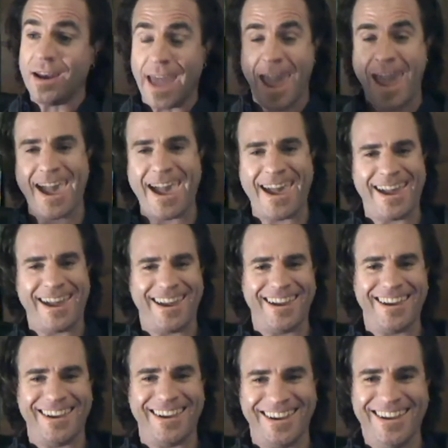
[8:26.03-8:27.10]

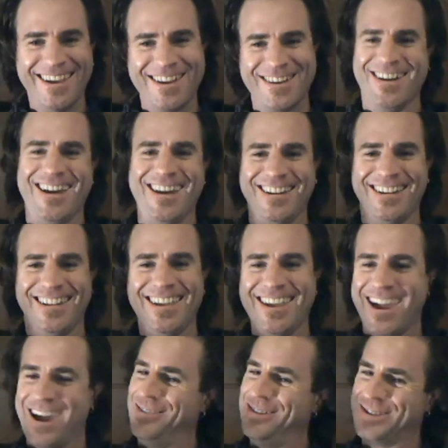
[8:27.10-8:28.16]
hey, right?
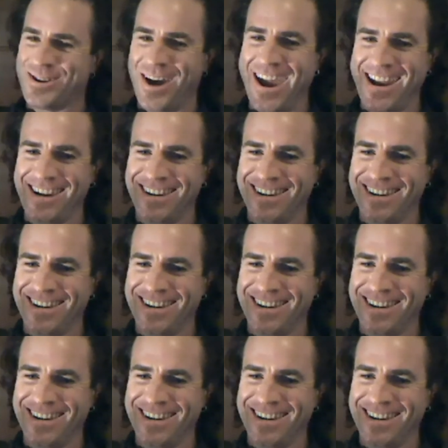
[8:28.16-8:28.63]
That is great.